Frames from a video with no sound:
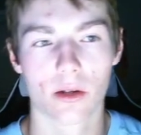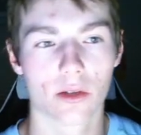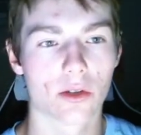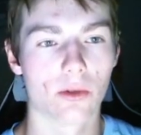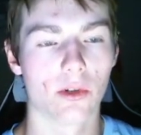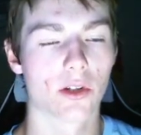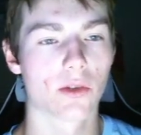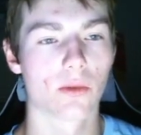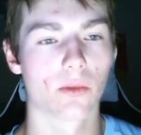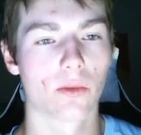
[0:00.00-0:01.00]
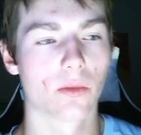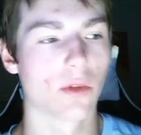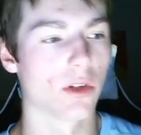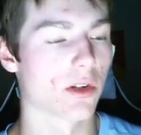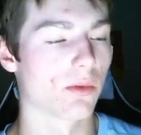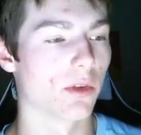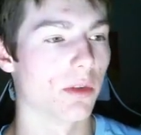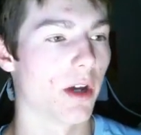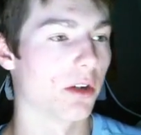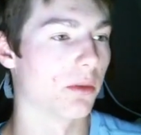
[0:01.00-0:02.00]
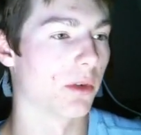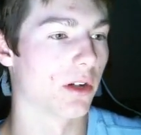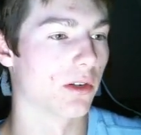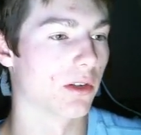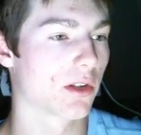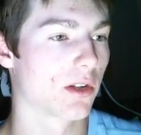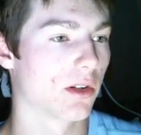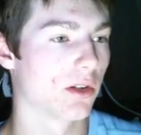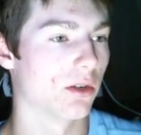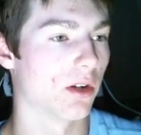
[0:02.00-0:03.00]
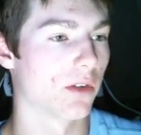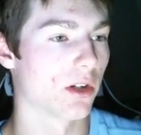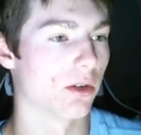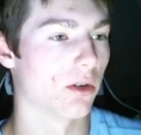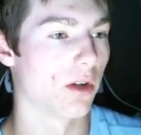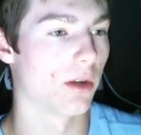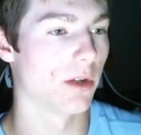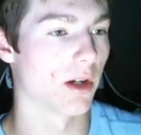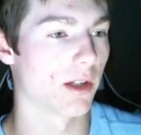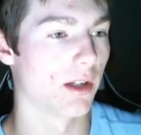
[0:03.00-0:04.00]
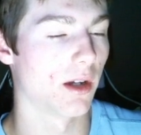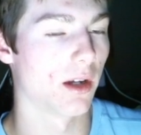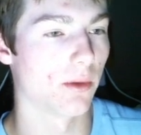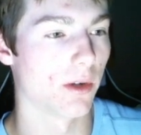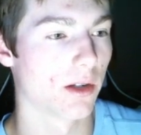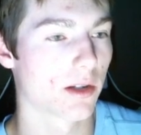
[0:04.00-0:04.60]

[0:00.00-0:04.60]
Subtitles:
so it doesn't really matter because you'll have to get your own API key anyway.